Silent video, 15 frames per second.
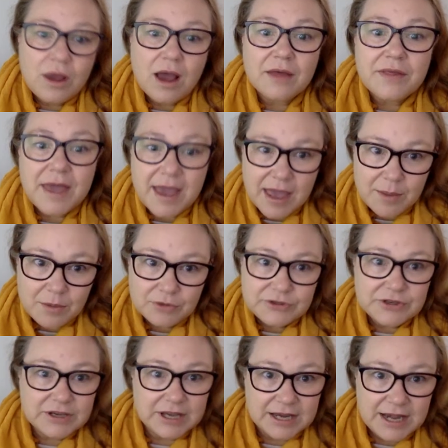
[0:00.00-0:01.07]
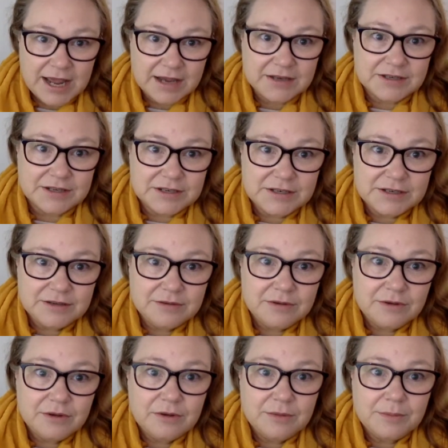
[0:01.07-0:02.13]
are they able to connect it
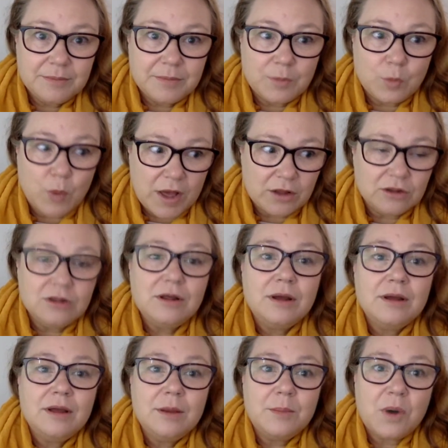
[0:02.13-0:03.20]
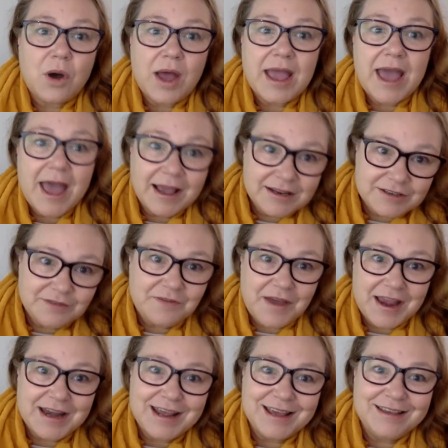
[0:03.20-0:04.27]
well by
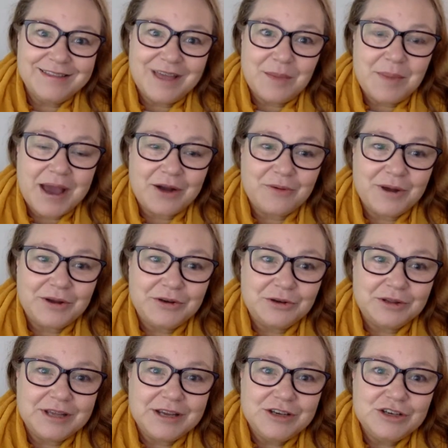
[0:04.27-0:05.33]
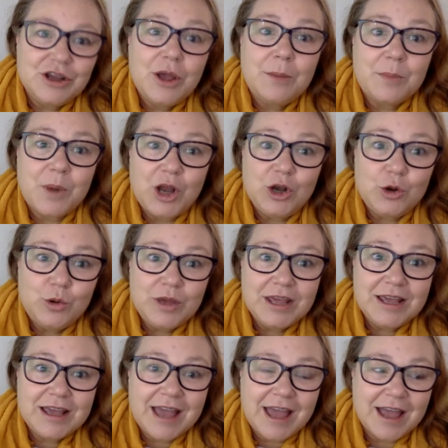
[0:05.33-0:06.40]
activating their background knowledge, by
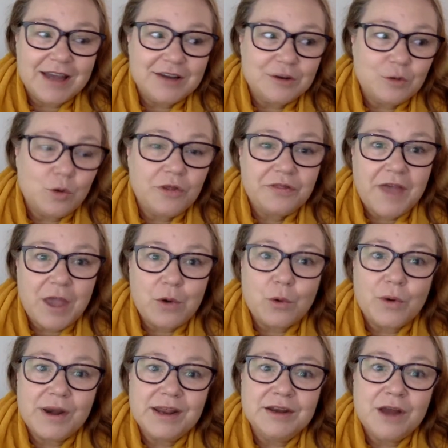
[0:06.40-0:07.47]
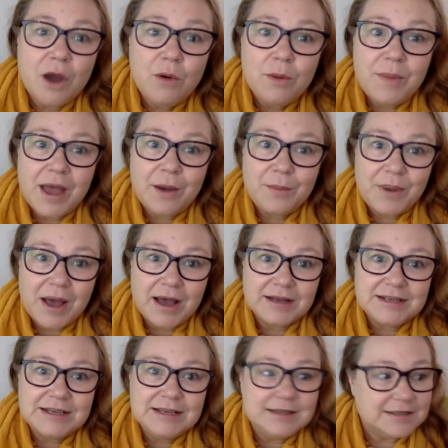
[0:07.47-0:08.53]
looking at what they already know about
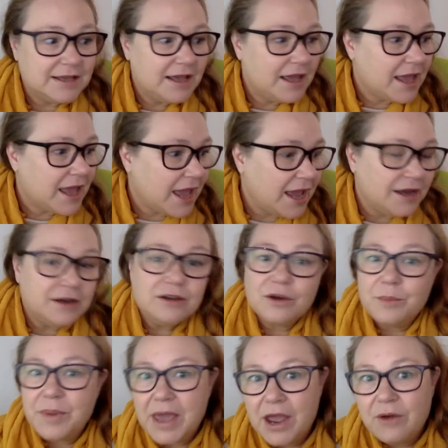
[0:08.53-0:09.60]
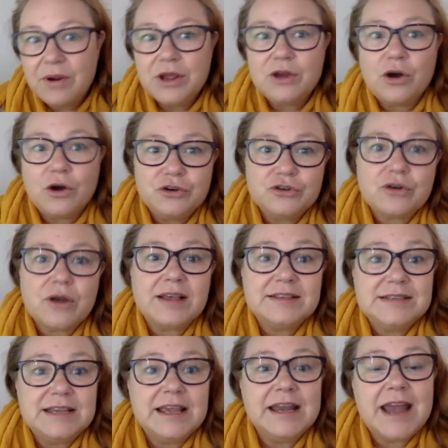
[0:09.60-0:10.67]
parties and comparing,
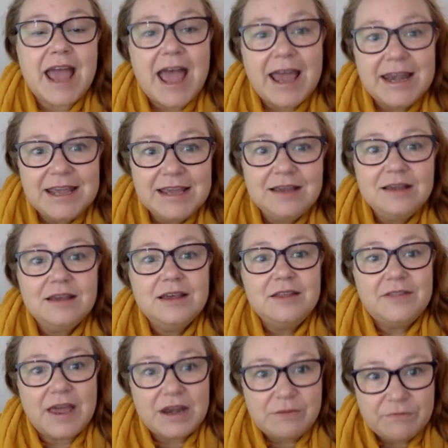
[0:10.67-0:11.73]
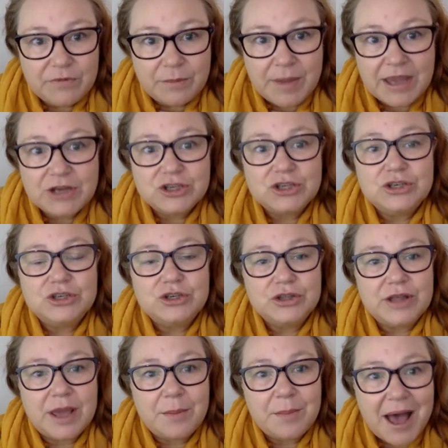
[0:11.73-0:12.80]
contrasting, and adding that information to
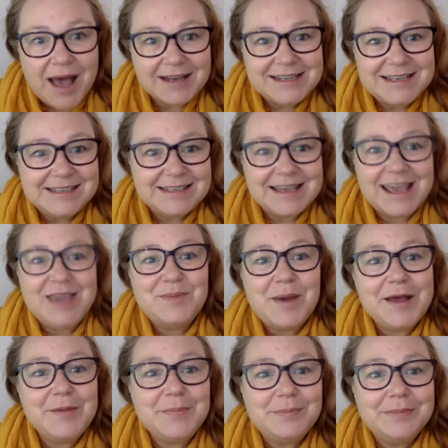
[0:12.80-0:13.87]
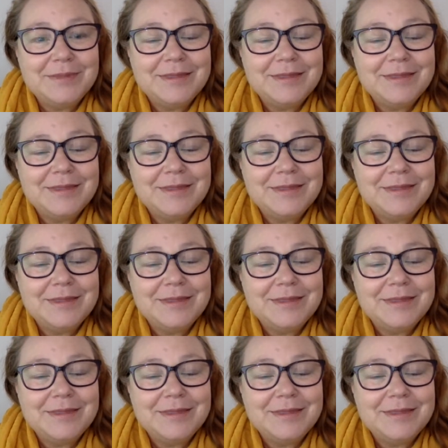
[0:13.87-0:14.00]
their party schema,